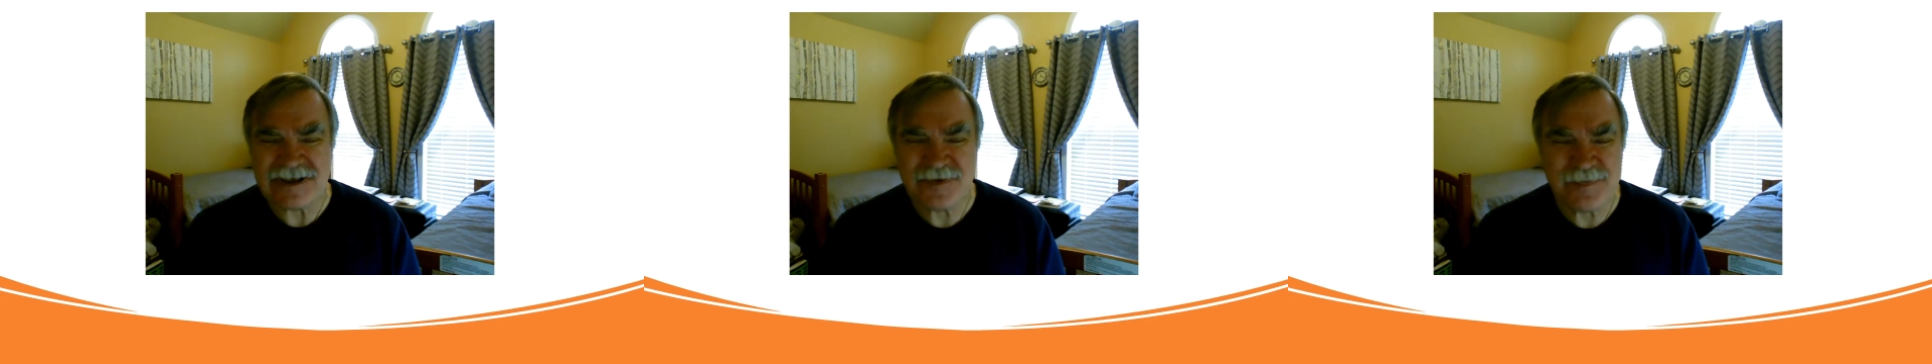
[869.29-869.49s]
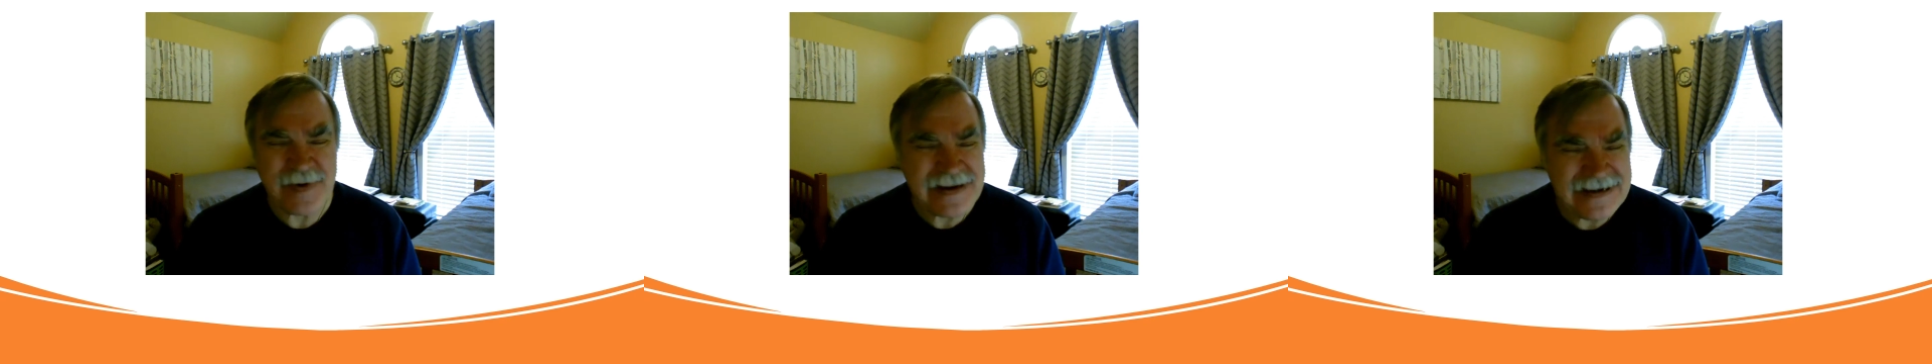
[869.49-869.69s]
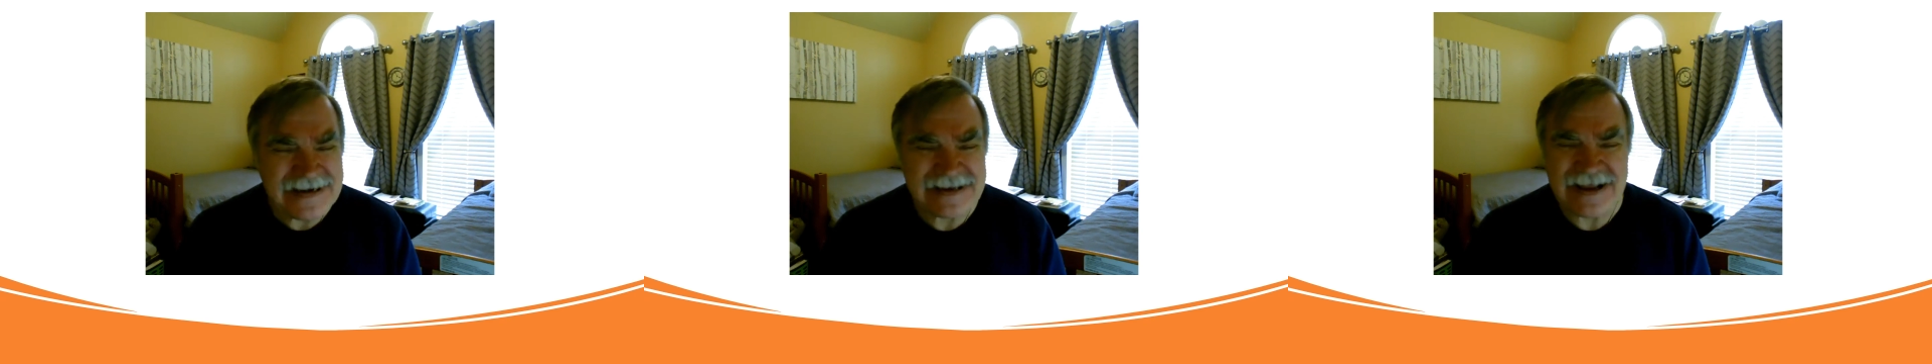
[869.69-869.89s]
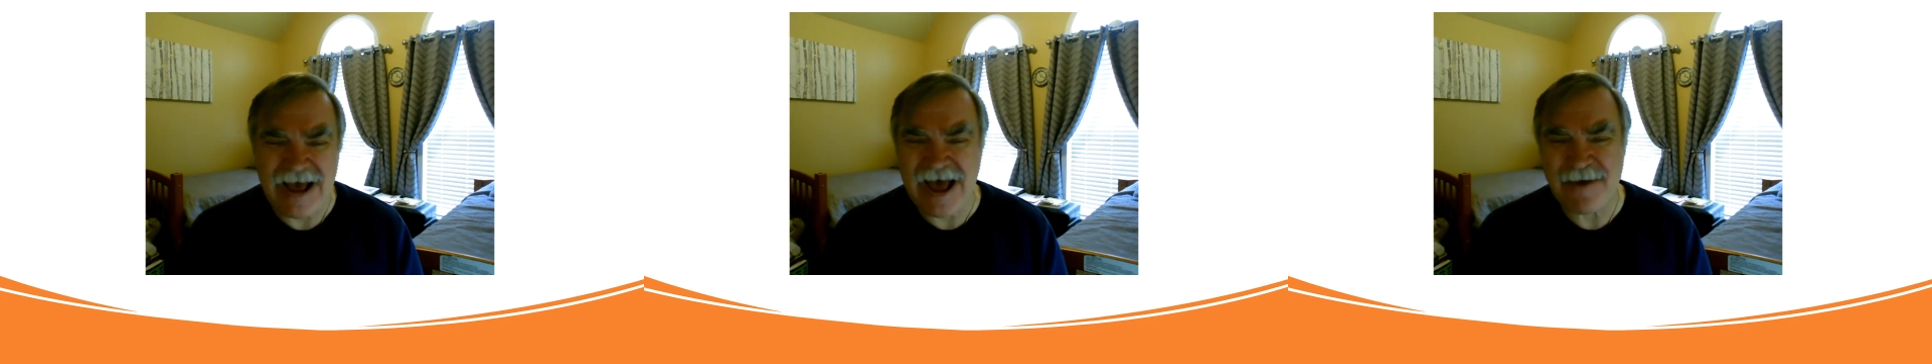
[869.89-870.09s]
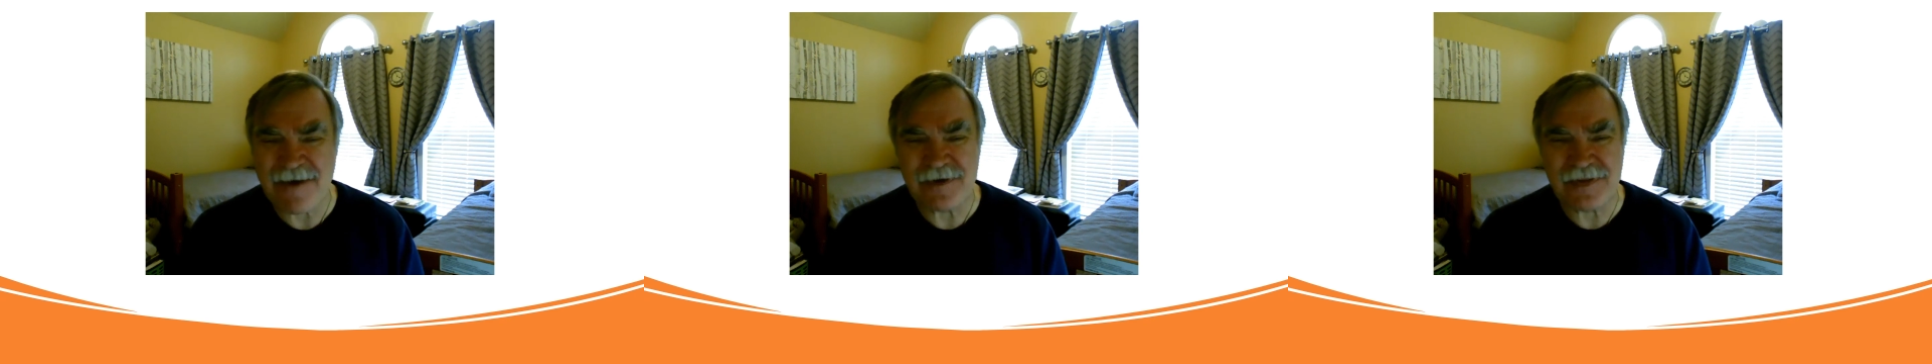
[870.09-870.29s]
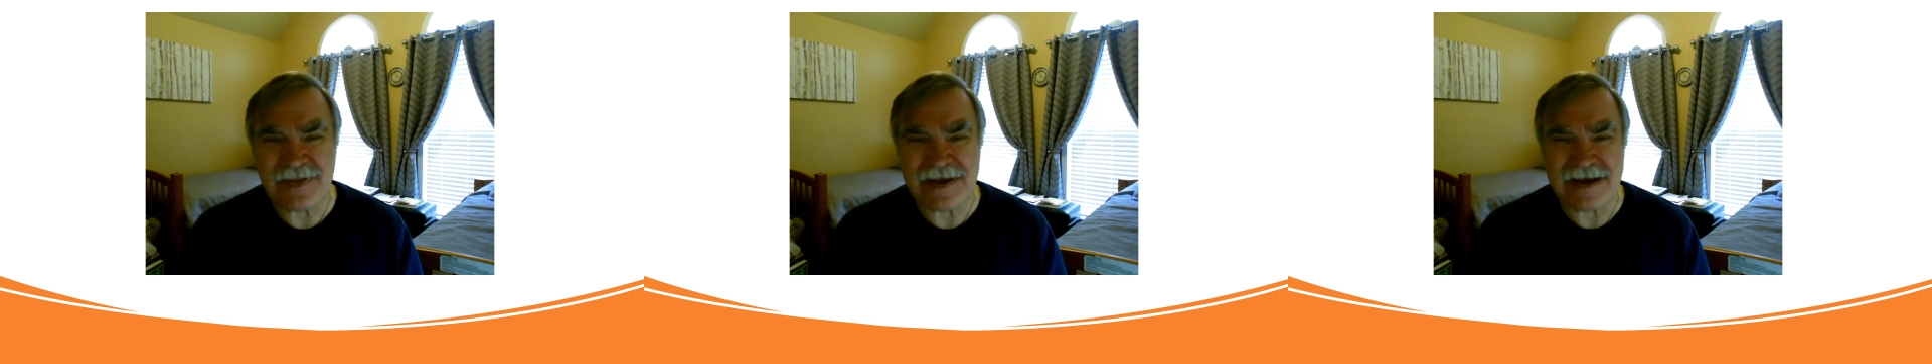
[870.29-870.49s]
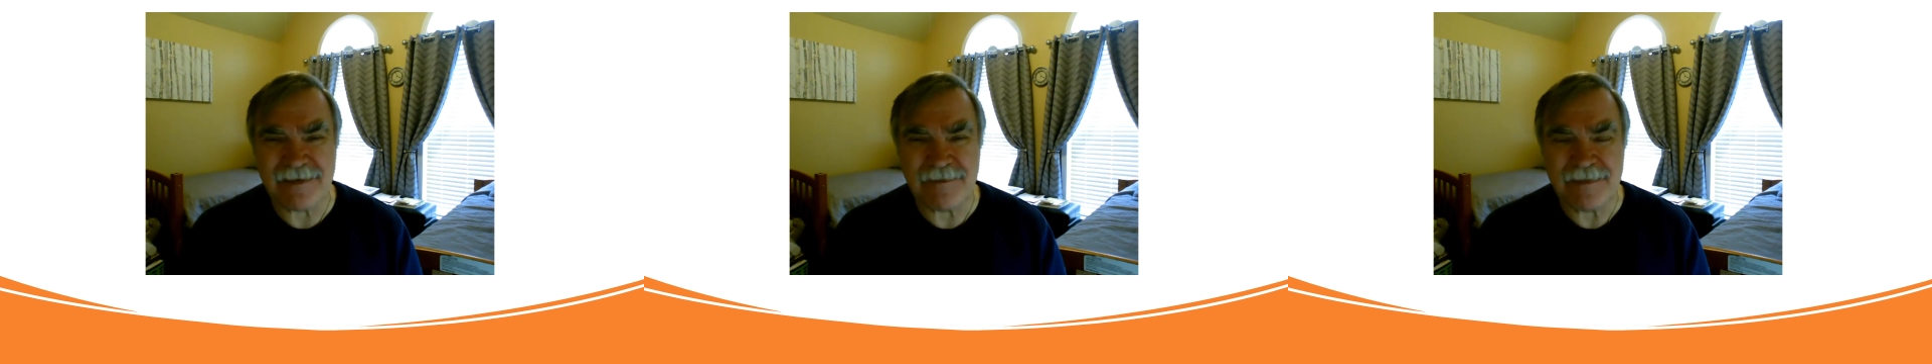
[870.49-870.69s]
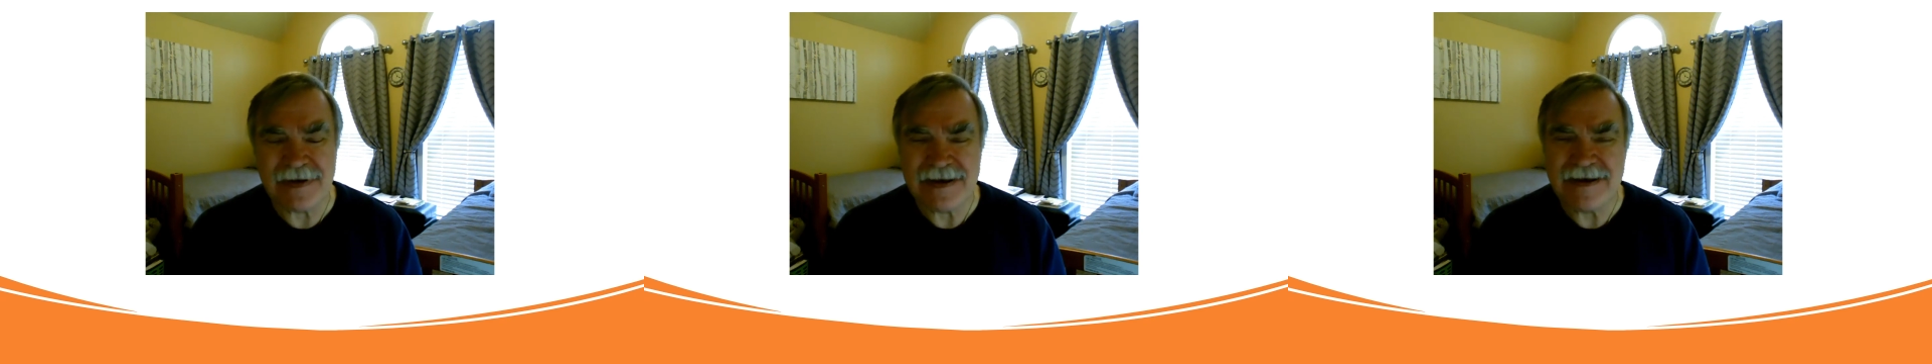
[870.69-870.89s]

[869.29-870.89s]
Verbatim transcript: spending time with them.